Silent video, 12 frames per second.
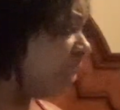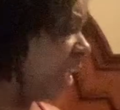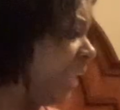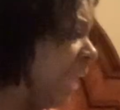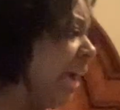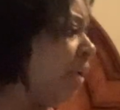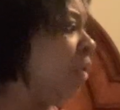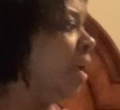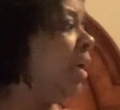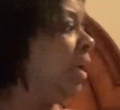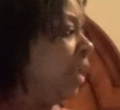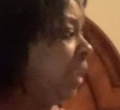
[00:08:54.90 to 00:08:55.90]
Now,
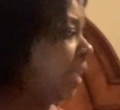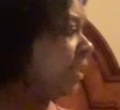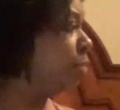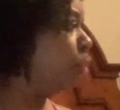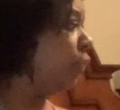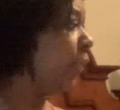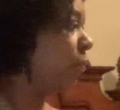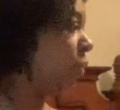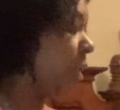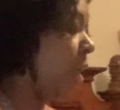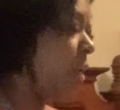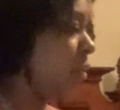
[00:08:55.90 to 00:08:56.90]
let's move on
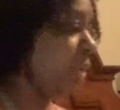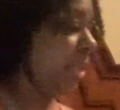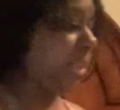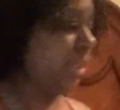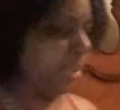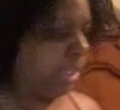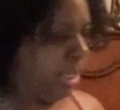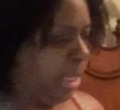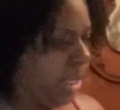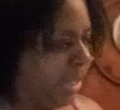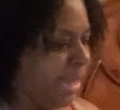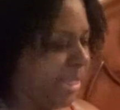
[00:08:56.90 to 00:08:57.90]
to Aldi's.
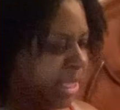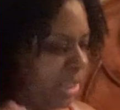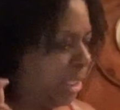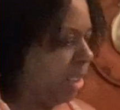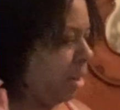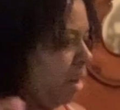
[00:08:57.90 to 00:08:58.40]
And I think